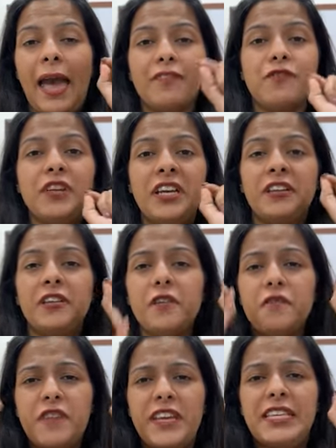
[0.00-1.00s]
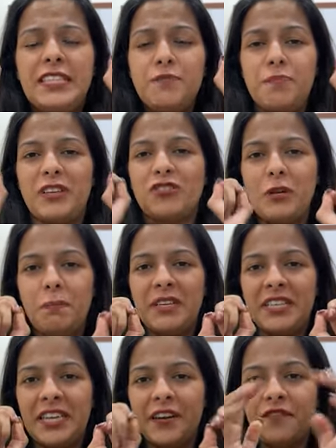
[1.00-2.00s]
I have created a very special
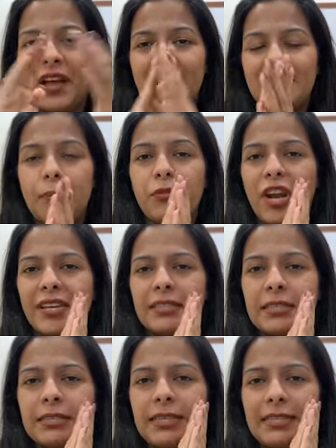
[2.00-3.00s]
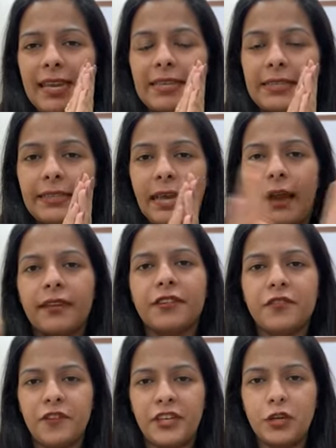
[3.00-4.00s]
PDF that summarizes this
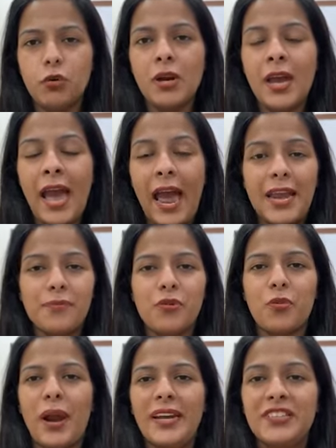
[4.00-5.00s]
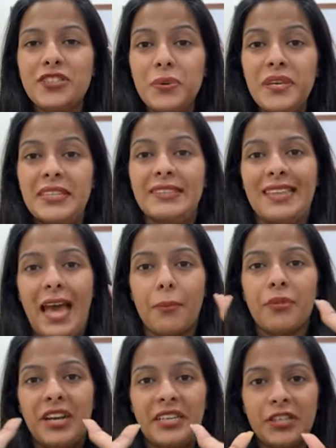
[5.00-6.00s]
entire video and provides you
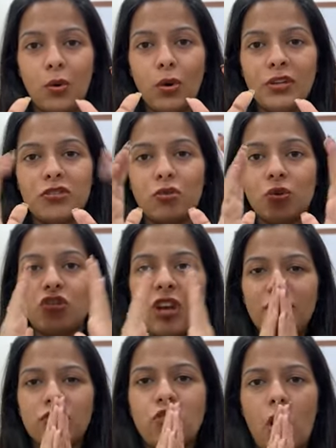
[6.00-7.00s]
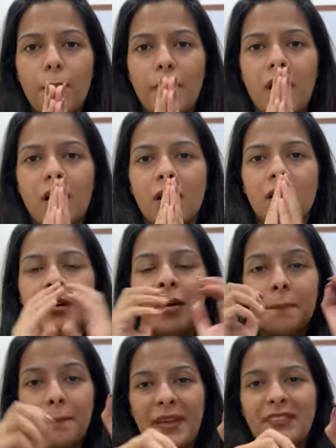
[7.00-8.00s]
exam ready notes. So just drop a
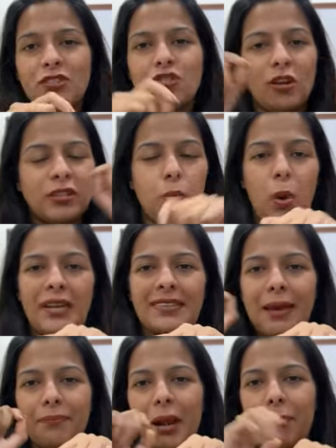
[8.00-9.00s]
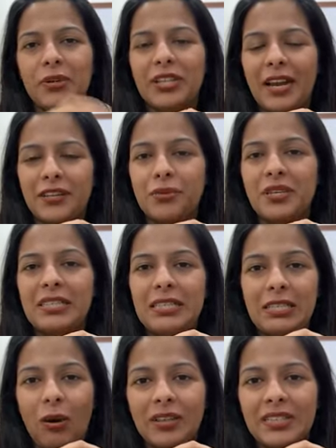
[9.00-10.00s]
message on the WhatsApp number that you
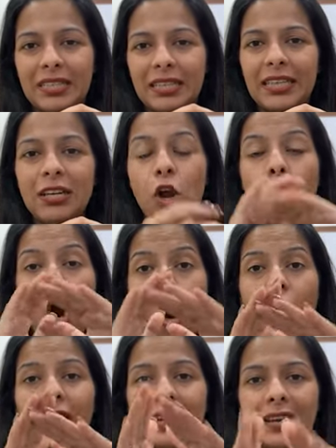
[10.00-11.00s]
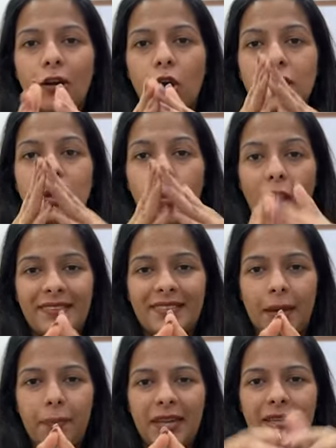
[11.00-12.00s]
can see on screen or click on the
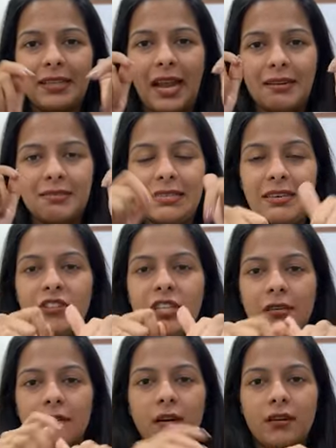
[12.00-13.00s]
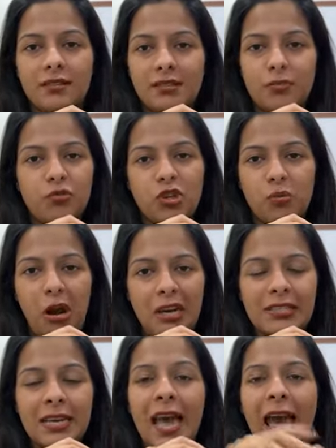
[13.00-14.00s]
WhatsApp link that is given in the description
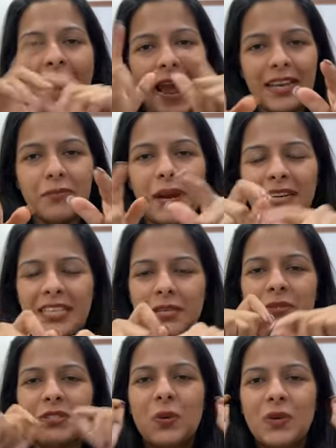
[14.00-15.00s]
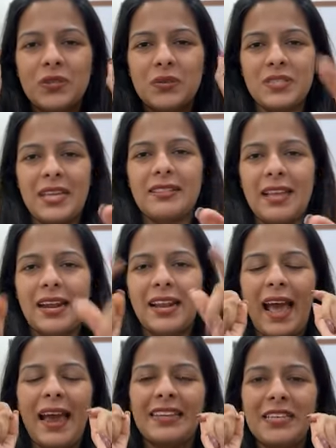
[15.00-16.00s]
box and my team is going to send
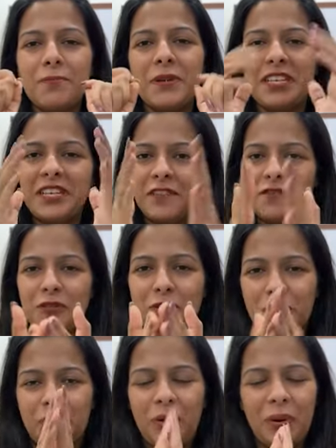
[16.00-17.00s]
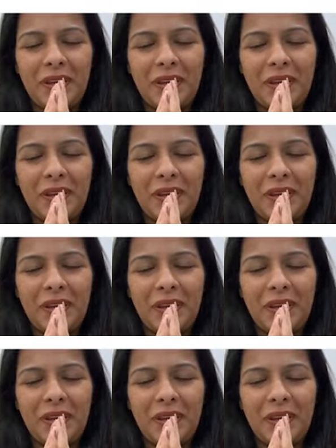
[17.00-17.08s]
that handy PDF to you.